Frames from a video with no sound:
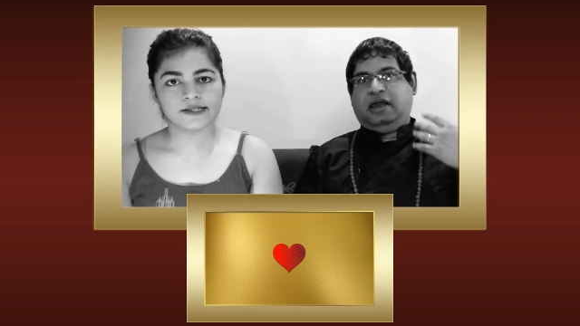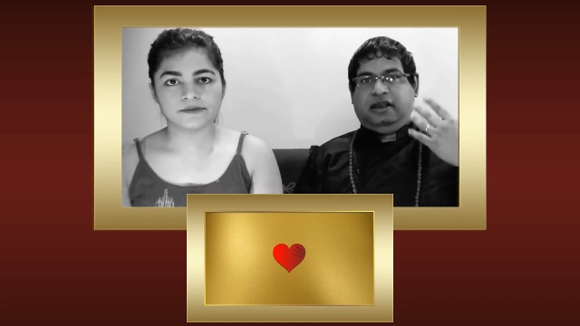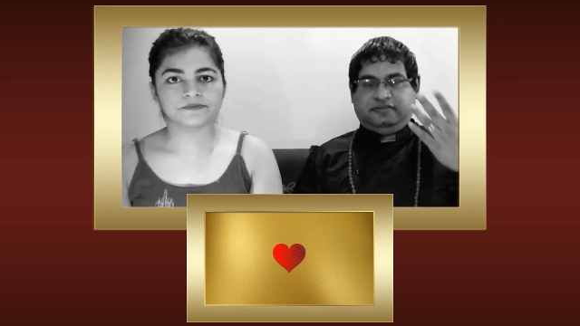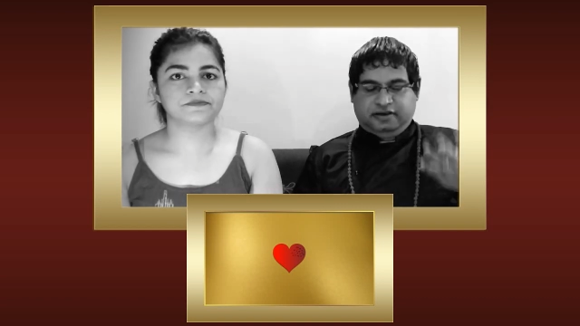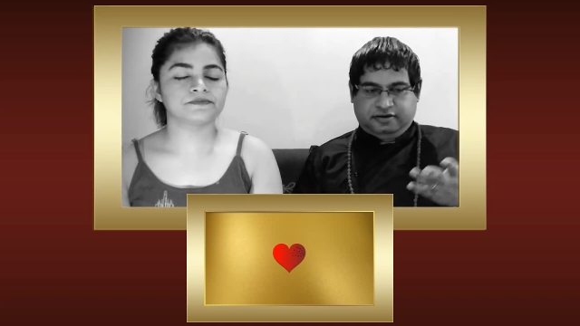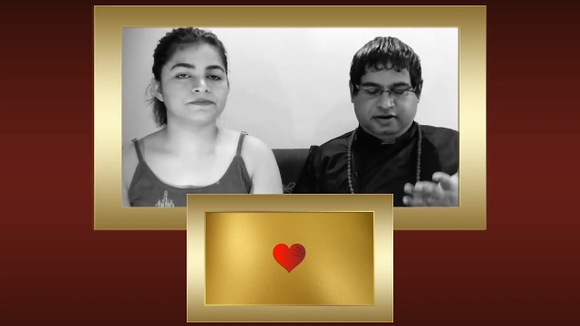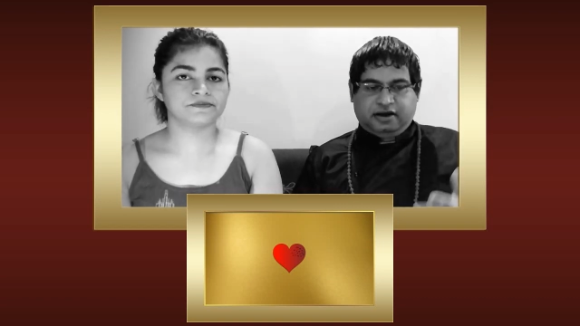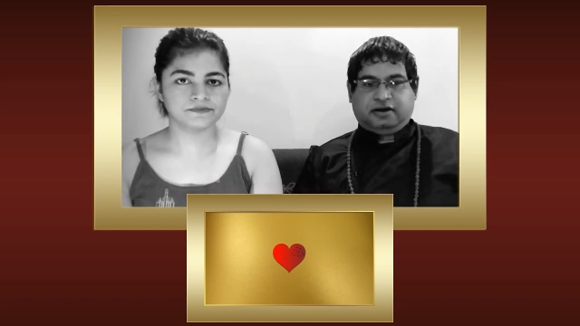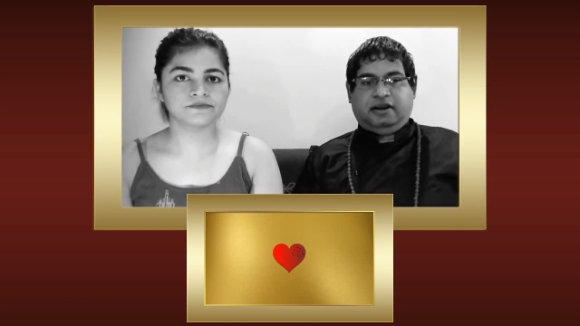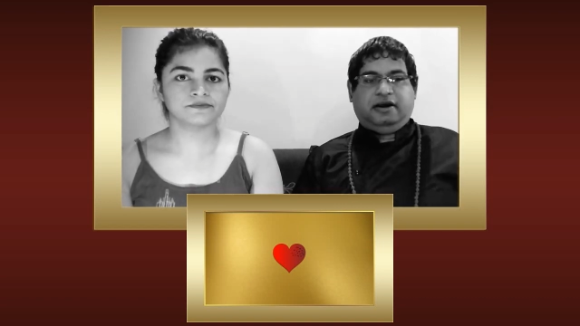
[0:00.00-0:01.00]

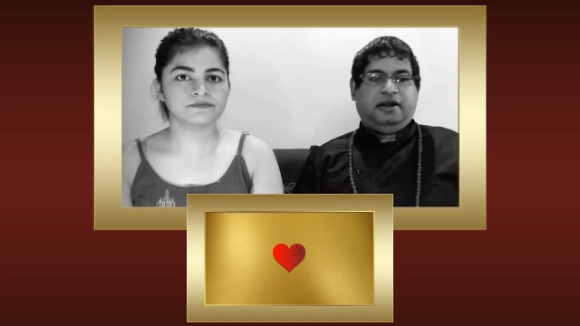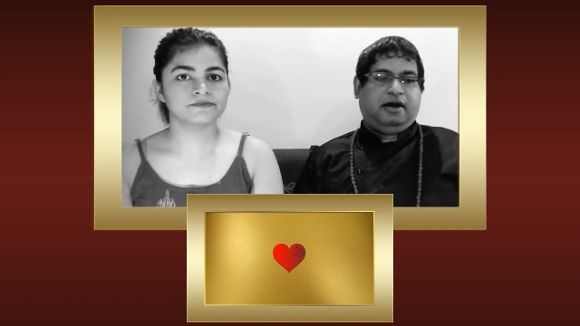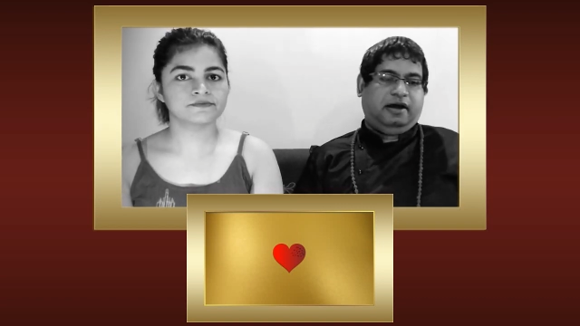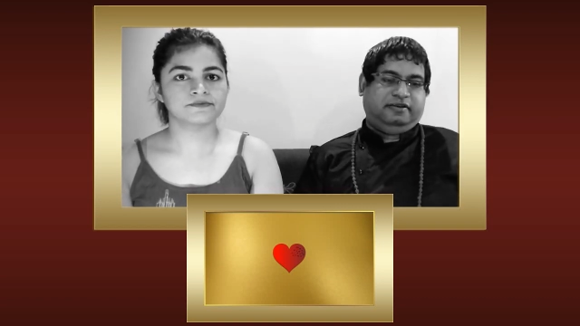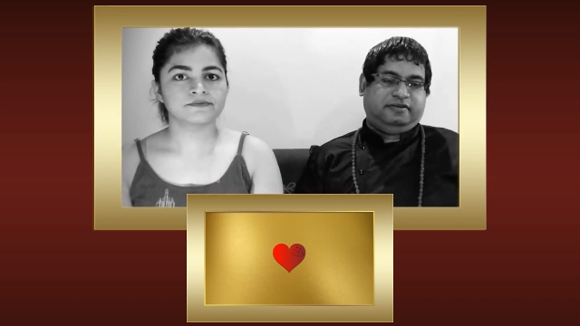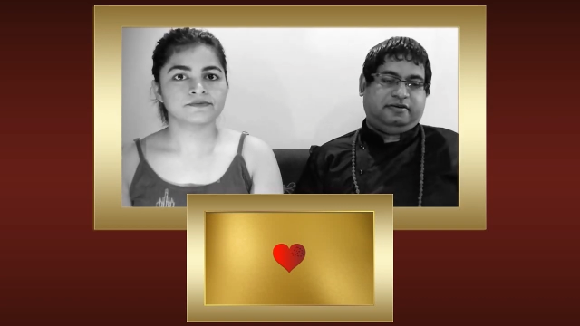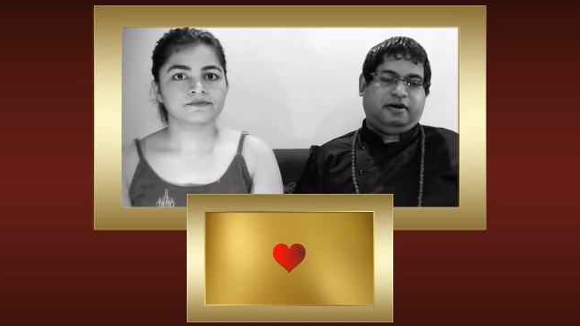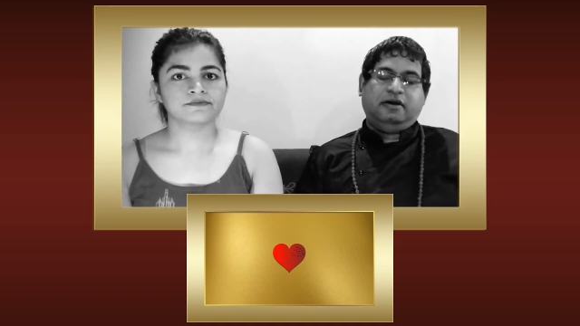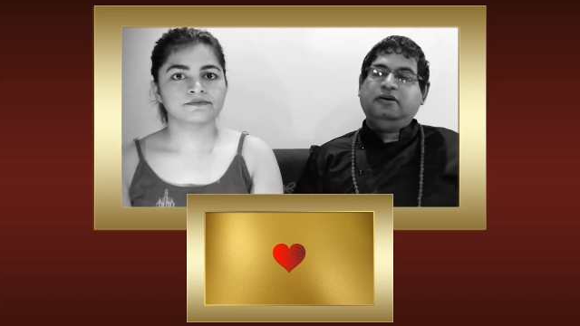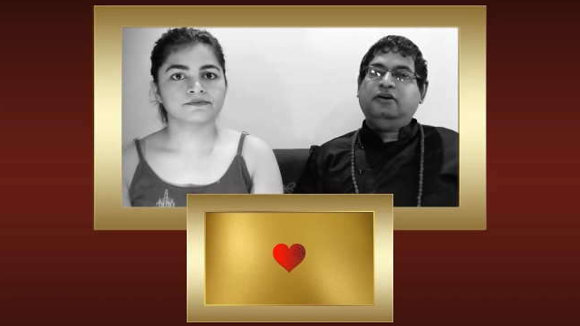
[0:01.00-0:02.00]
Speaker 1: etc., Kannada,
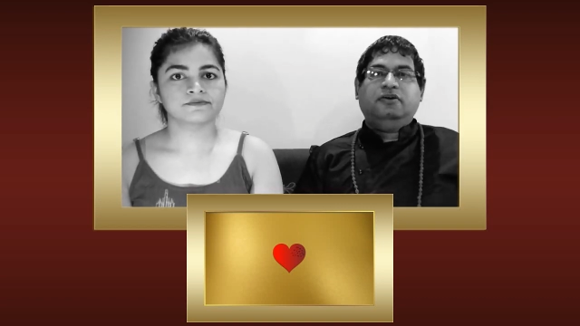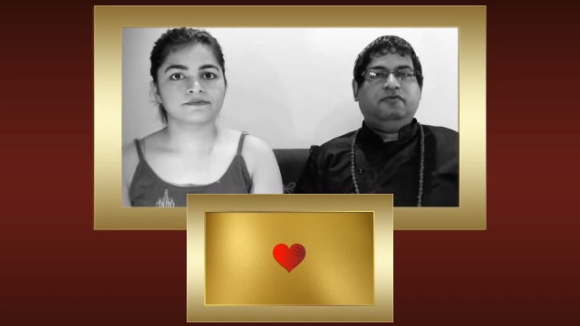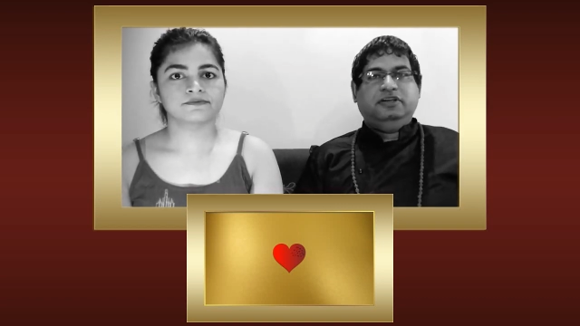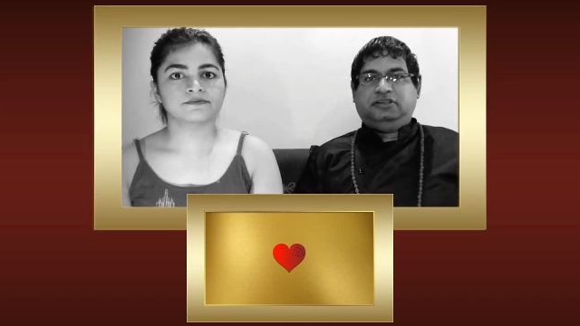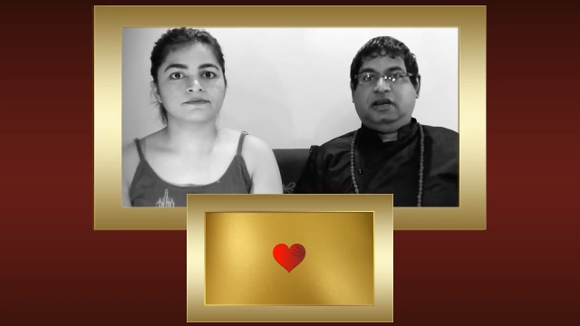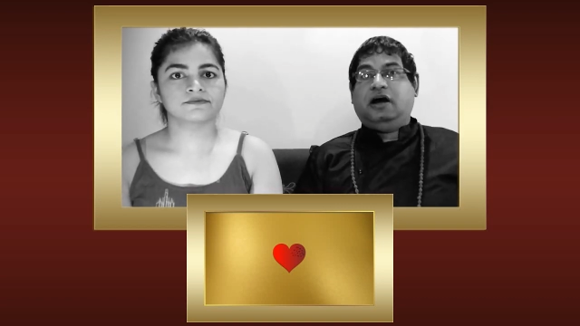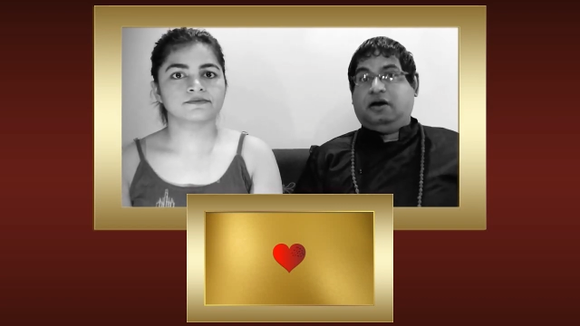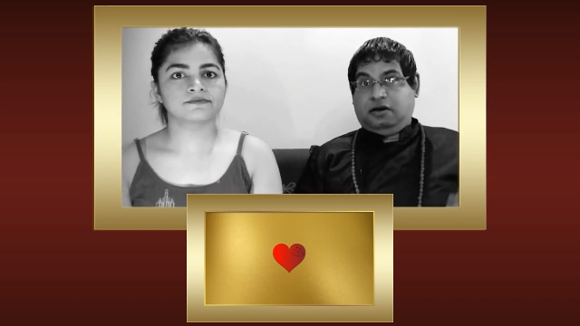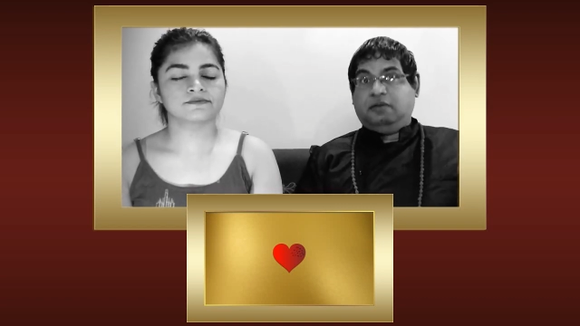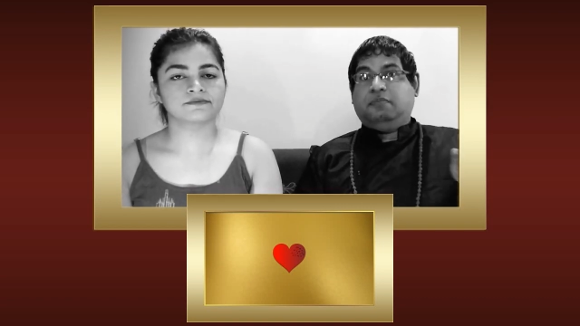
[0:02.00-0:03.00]
etc., mm which
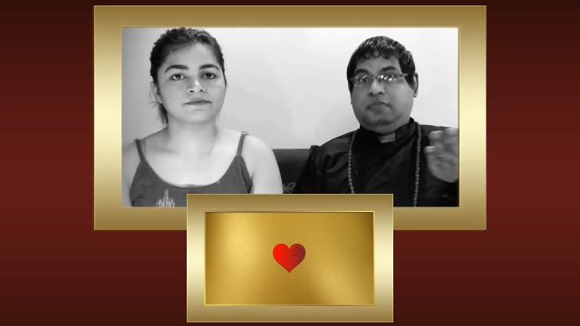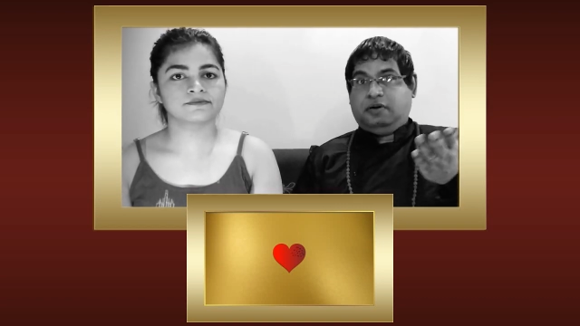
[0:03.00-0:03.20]
uh,